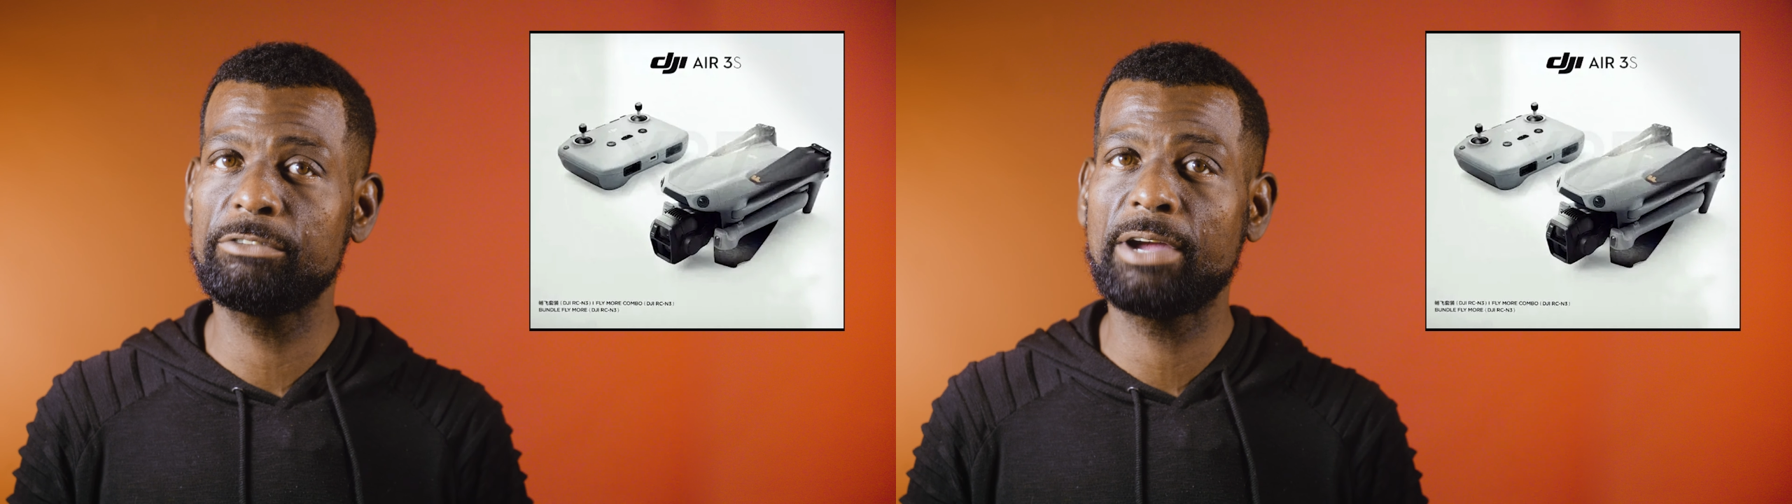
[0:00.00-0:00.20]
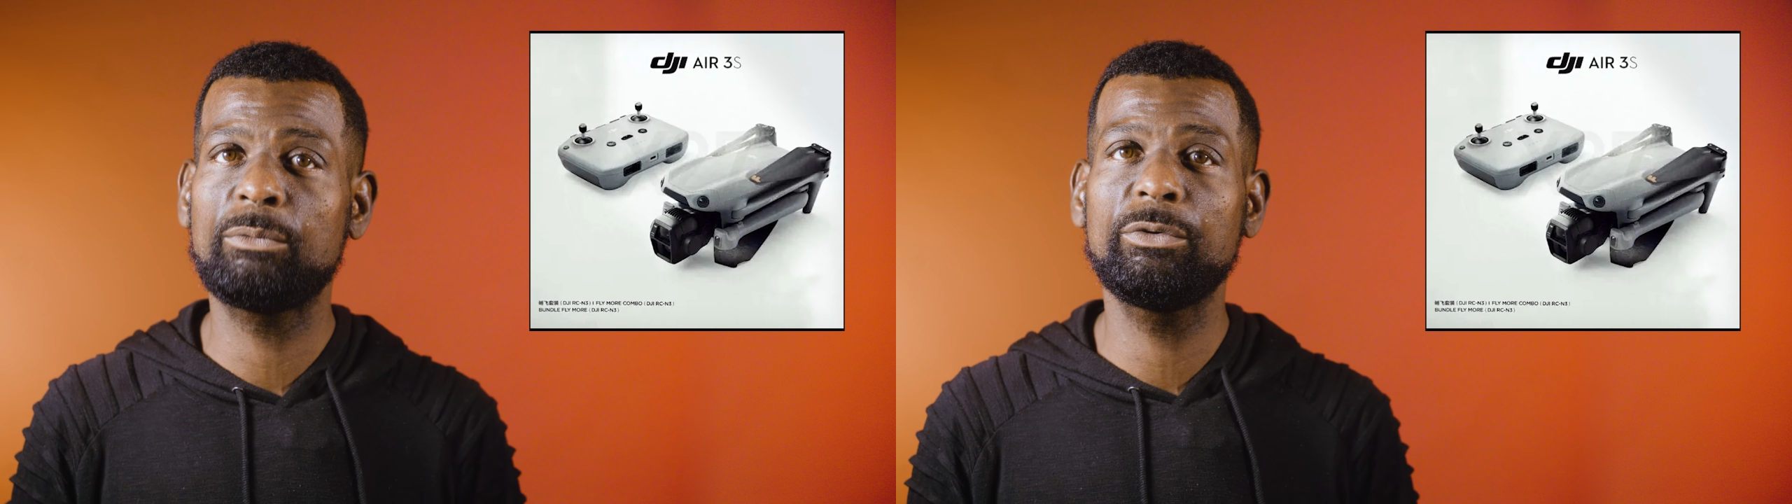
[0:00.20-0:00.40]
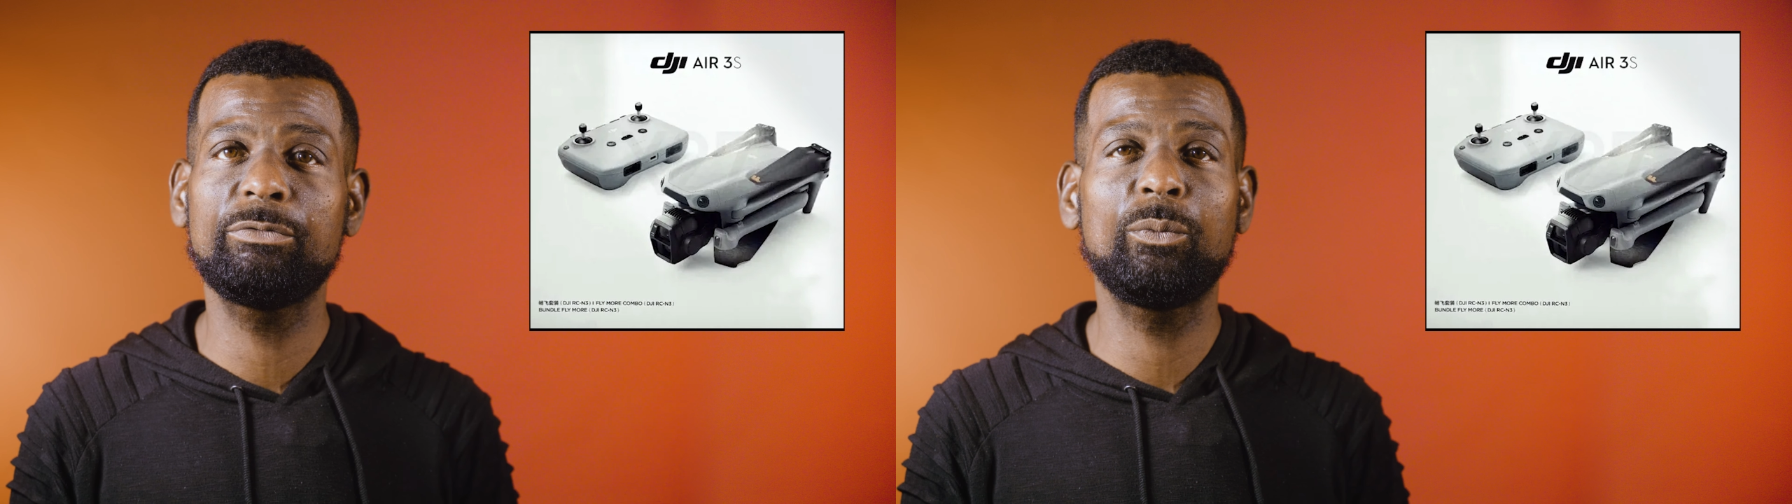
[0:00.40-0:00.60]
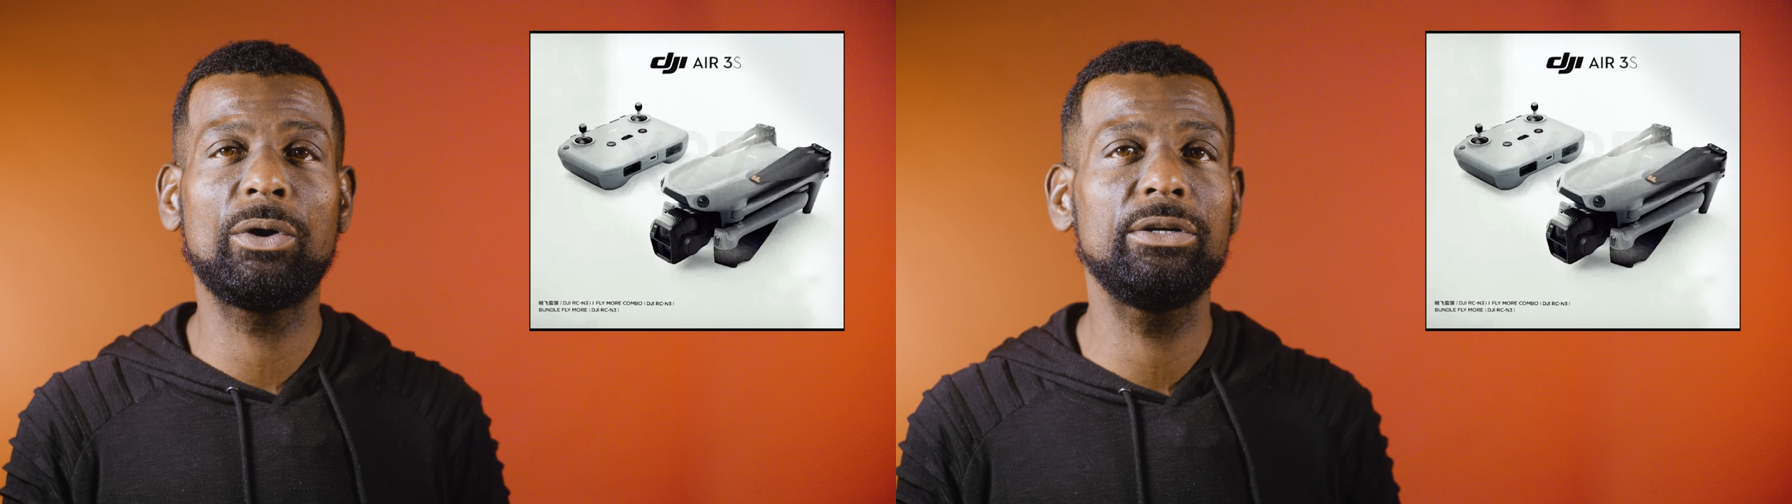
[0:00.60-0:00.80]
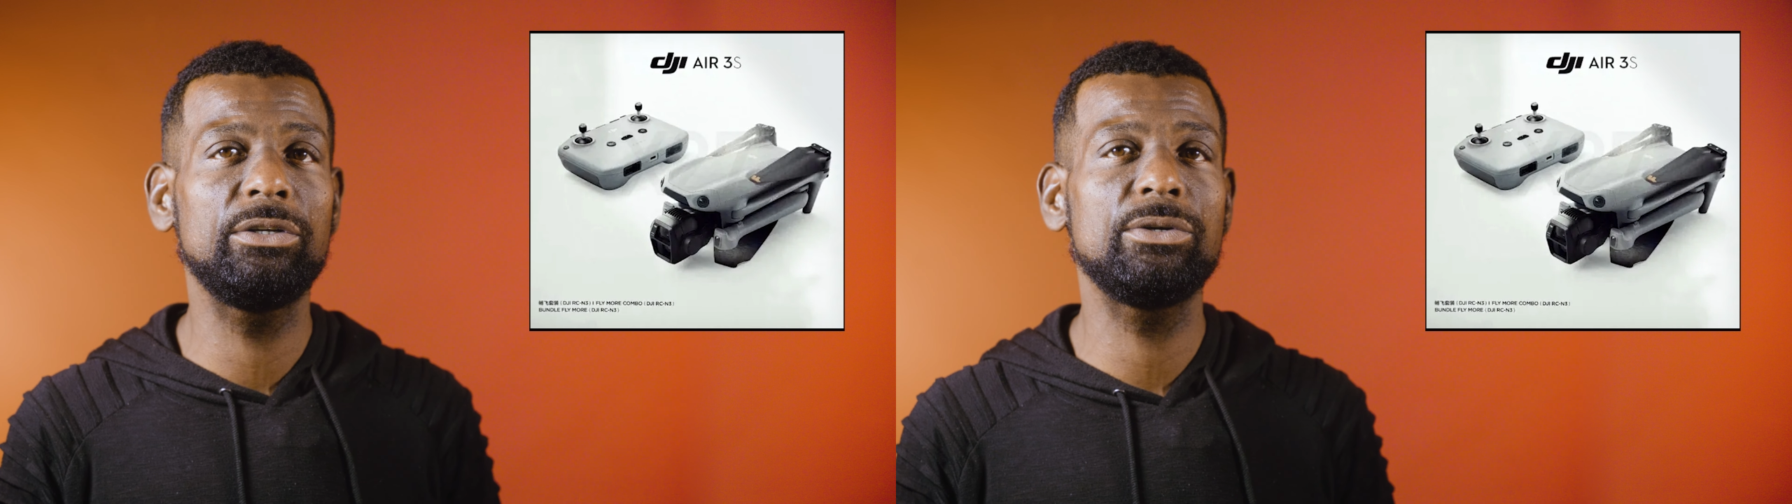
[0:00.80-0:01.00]
around with
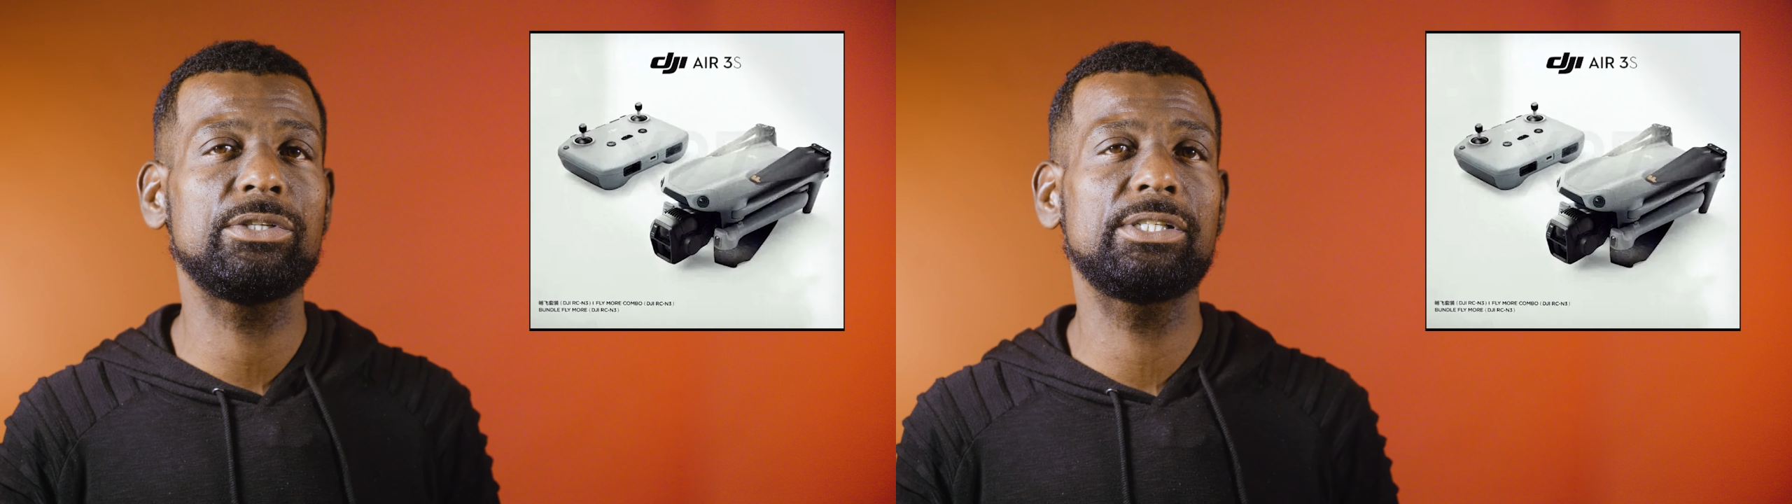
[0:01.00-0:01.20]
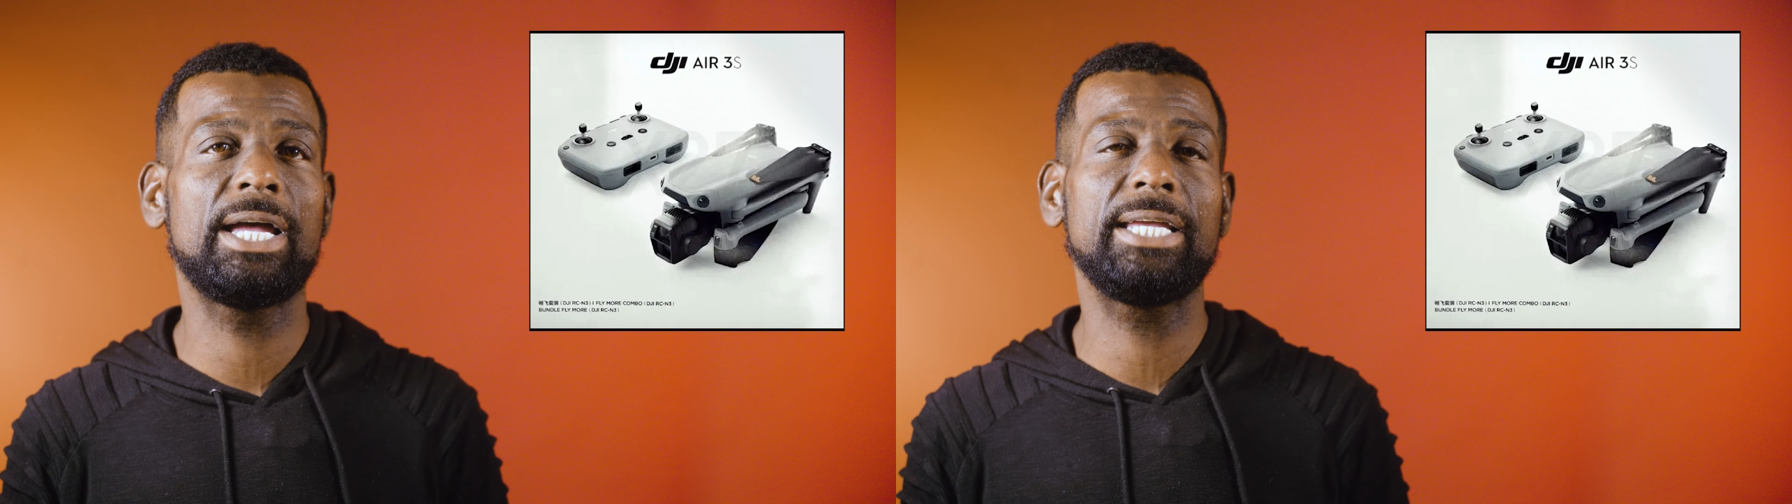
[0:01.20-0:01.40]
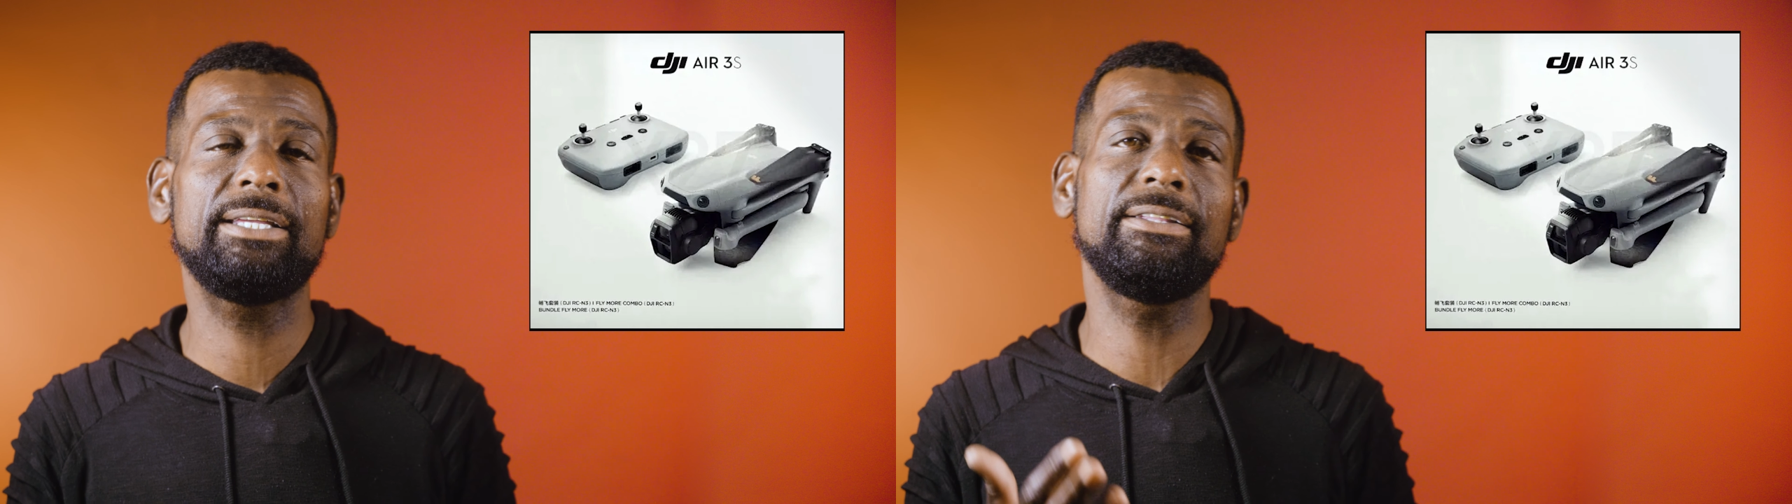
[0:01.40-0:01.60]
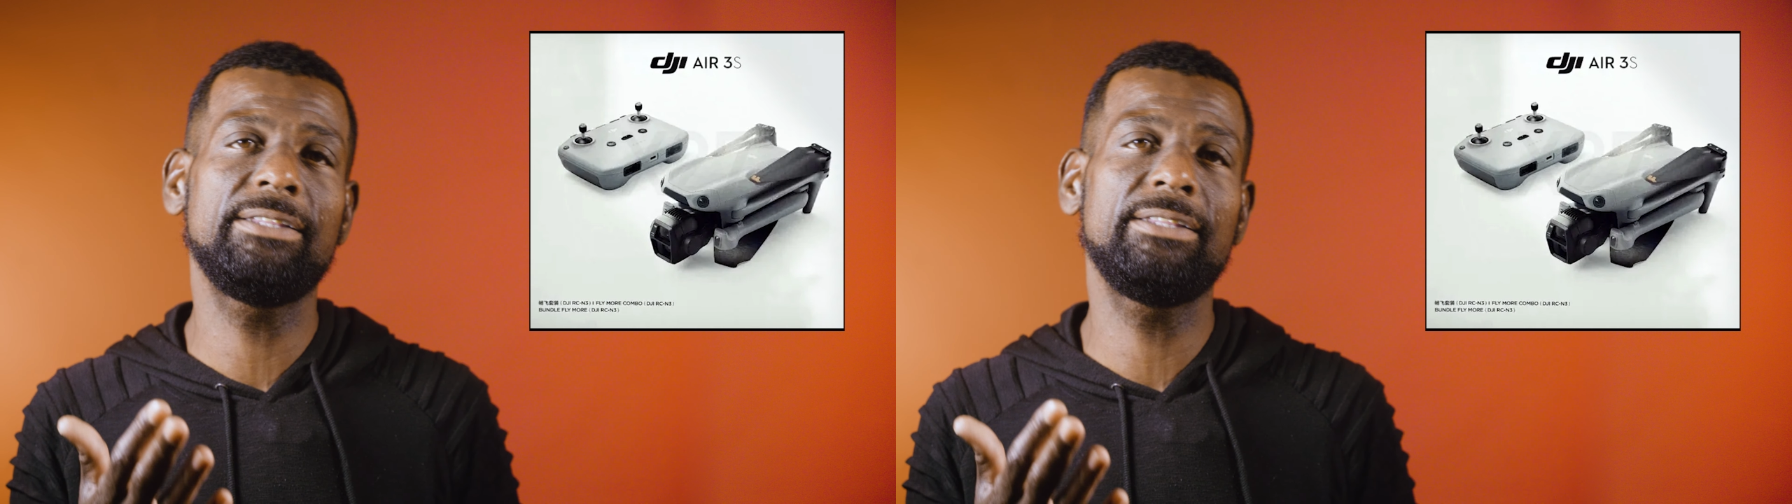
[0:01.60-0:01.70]
what looks like